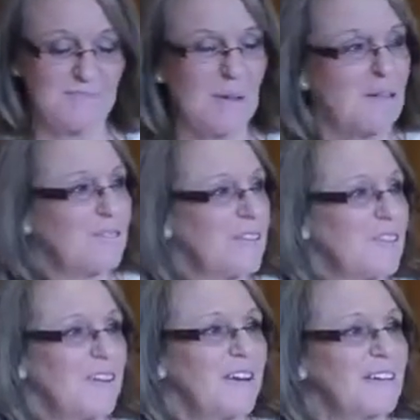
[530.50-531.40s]

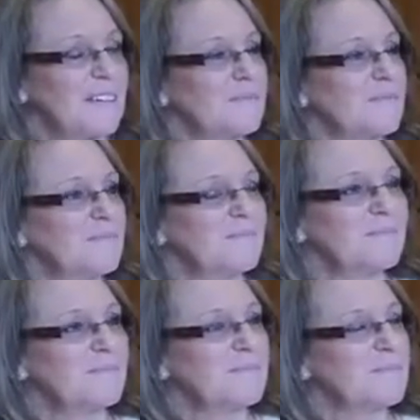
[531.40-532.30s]

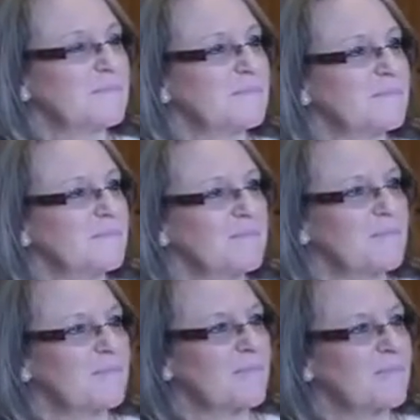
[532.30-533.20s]

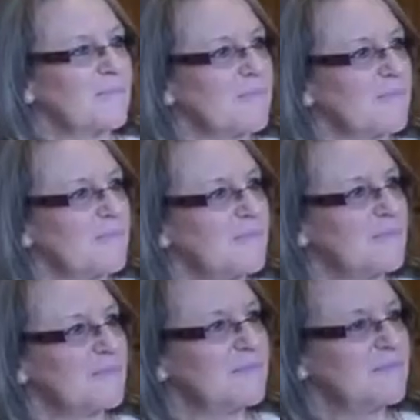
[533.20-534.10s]

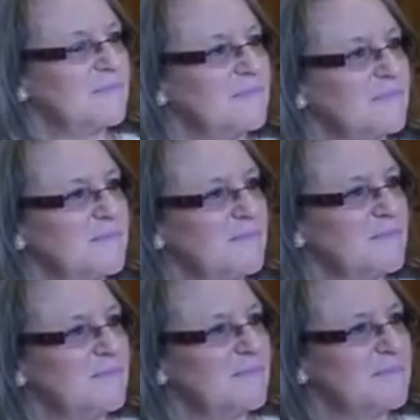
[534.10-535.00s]

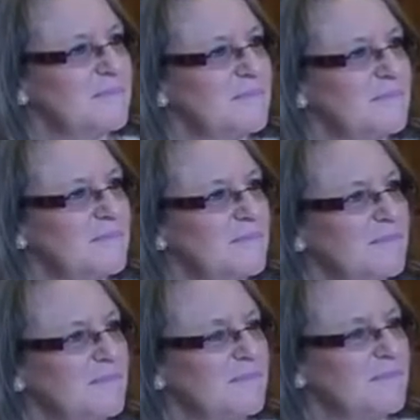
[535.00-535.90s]

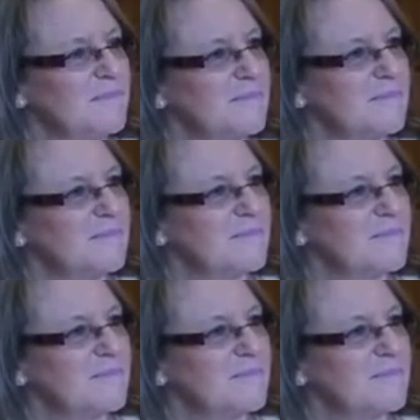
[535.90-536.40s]
This person isn't speaking.